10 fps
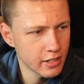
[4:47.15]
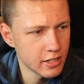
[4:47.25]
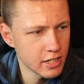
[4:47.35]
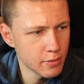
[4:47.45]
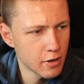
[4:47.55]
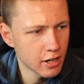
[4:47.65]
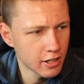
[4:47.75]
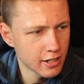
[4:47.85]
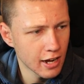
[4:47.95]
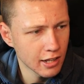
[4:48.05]

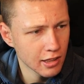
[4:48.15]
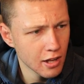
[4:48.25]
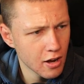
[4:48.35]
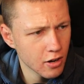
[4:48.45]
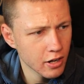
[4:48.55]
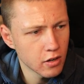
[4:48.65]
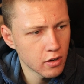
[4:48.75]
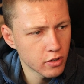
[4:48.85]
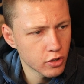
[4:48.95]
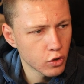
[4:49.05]
debug.log
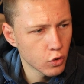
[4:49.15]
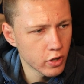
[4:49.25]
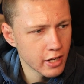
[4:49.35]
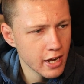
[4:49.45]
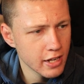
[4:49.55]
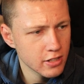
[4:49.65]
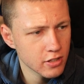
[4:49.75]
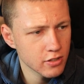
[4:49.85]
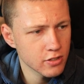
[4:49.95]
on create.